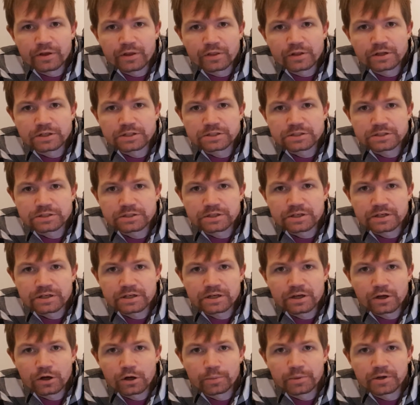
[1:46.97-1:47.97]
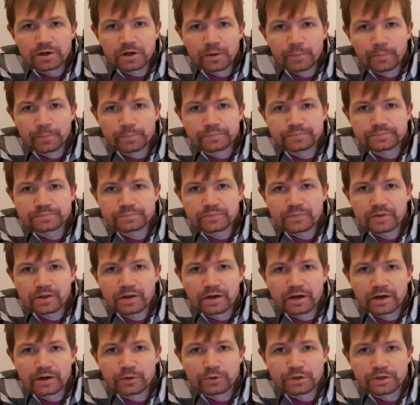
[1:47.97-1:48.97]
This Kellerbier,
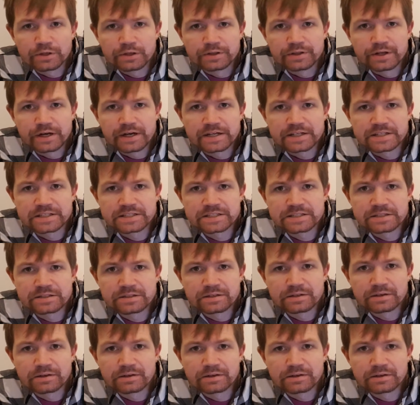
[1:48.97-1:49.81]
a real nice